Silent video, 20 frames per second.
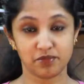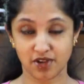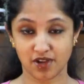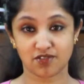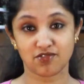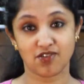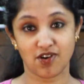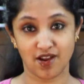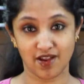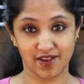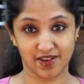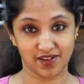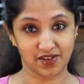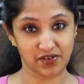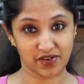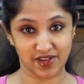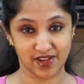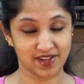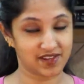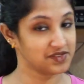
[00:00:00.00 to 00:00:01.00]
not crying,
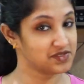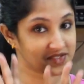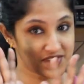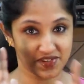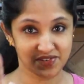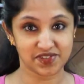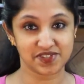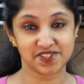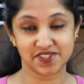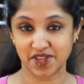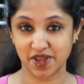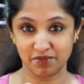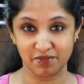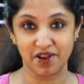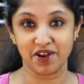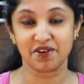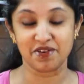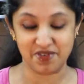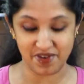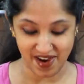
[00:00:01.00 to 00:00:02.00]
okay? Seriously, I'm
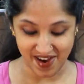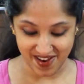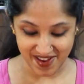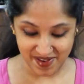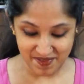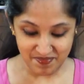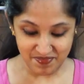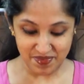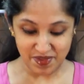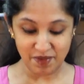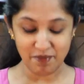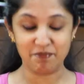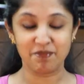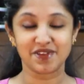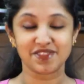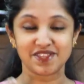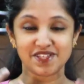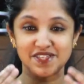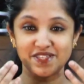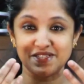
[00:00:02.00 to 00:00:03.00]
not crying.
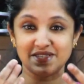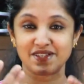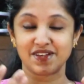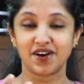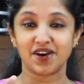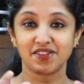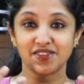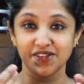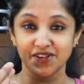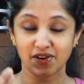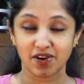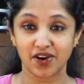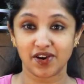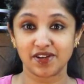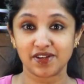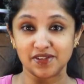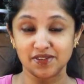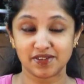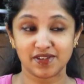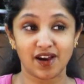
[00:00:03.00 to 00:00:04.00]
But this the
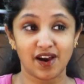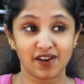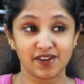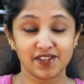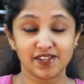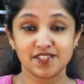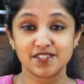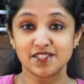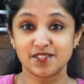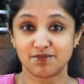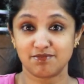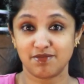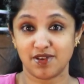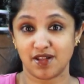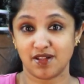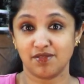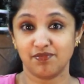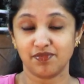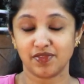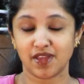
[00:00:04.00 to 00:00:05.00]
onion
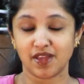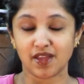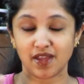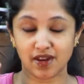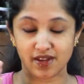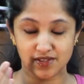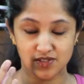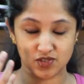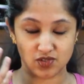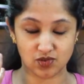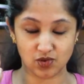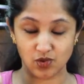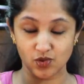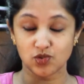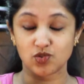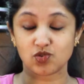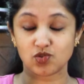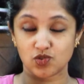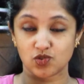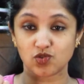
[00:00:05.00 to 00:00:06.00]
smell, it is so
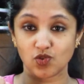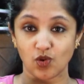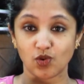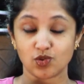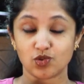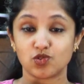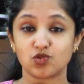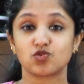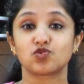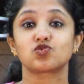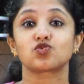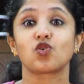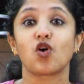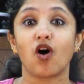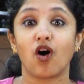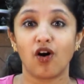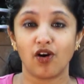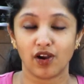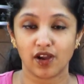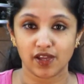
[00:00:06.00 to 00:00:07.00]

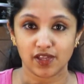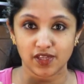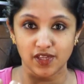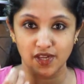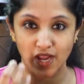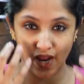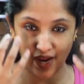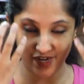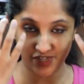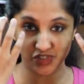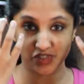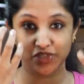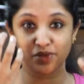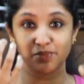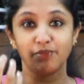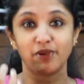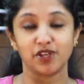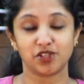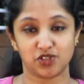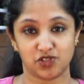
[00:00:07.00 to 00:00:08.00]
strong. It actually
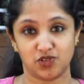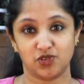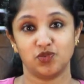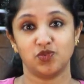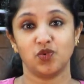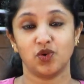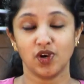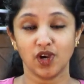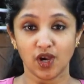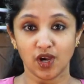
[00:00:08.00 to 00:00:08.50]
makes you